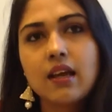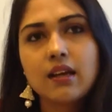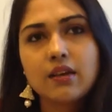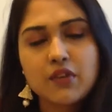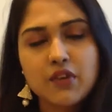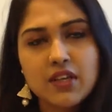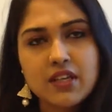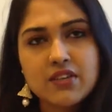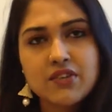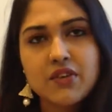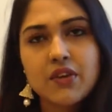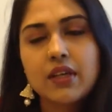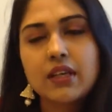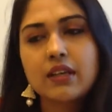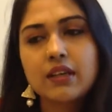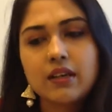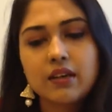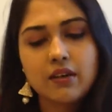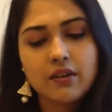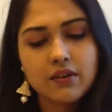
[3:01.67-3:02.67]

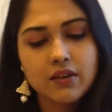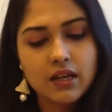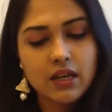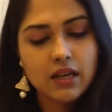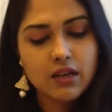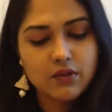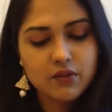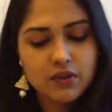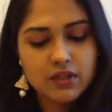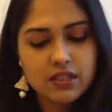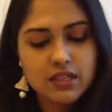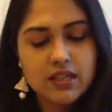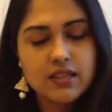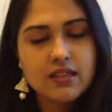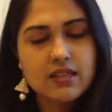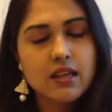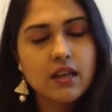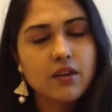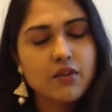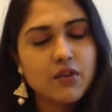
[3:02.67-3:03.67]
written
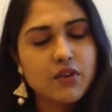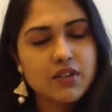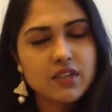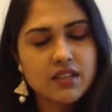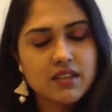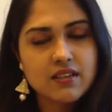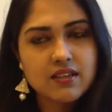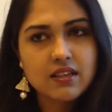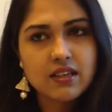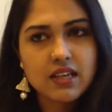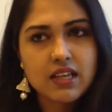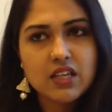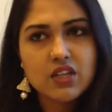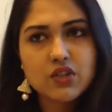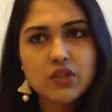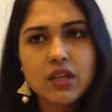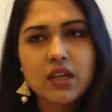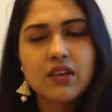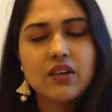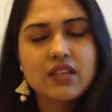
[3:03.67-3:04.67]

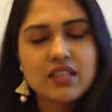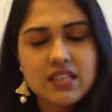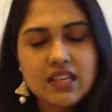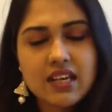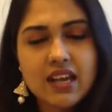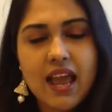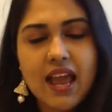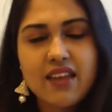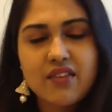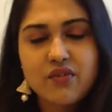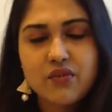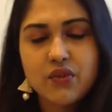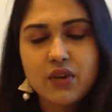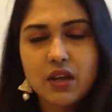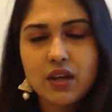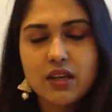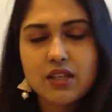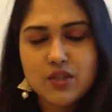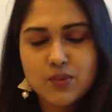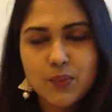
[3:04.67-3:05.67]
English, written and
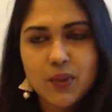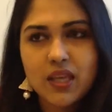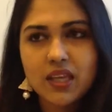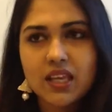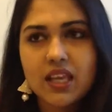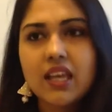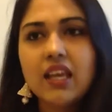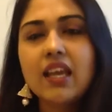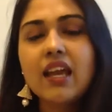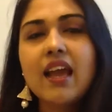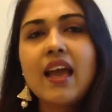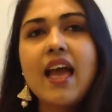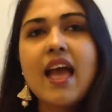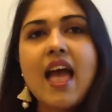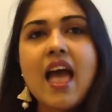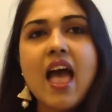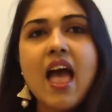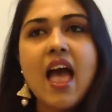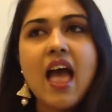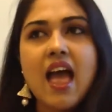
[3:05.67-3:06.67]
speaking,
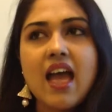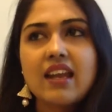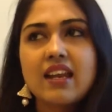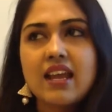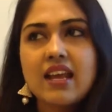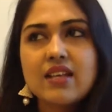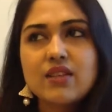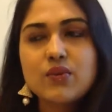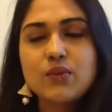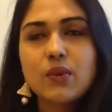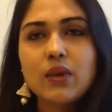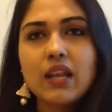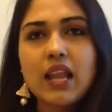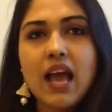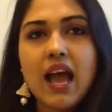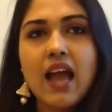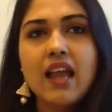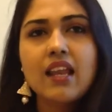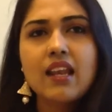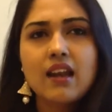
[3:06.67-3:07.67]
and as well
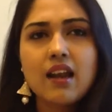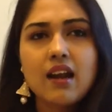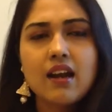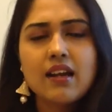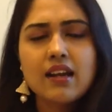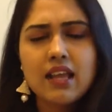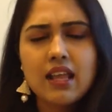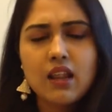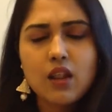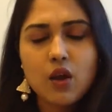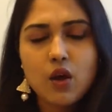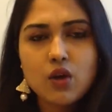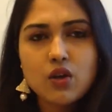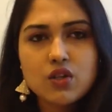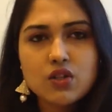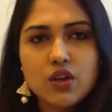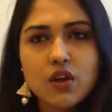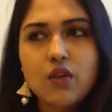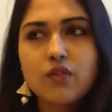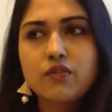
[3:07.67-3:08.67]
I learned a
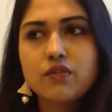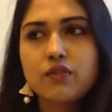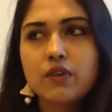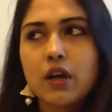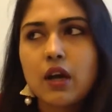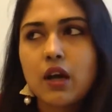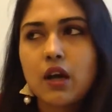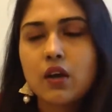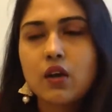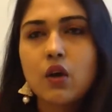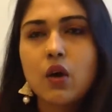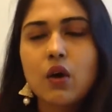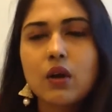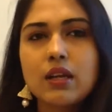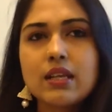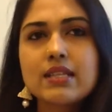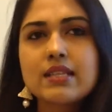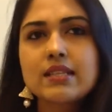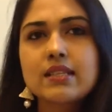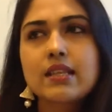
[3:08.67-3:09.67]
lot of
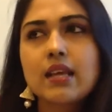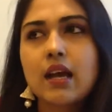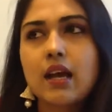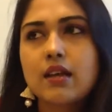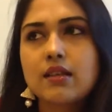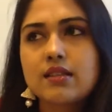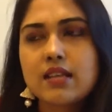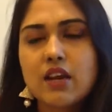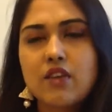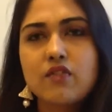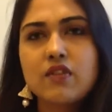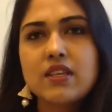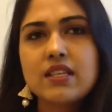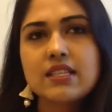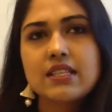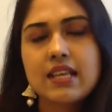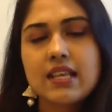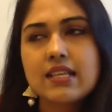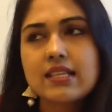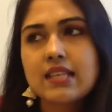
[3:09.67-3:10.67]
college
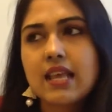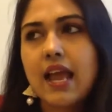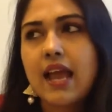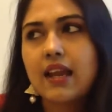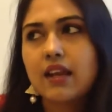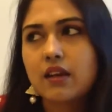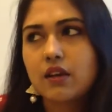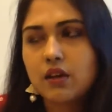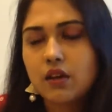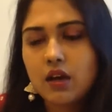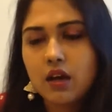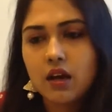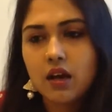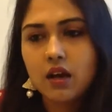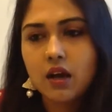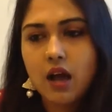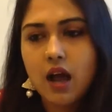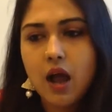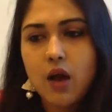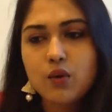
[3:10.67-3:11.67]
services and
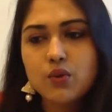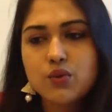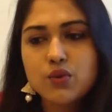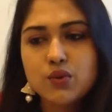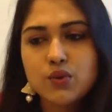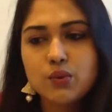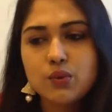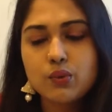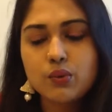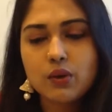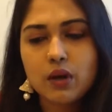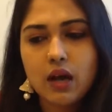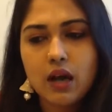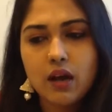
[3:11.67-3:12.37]
how to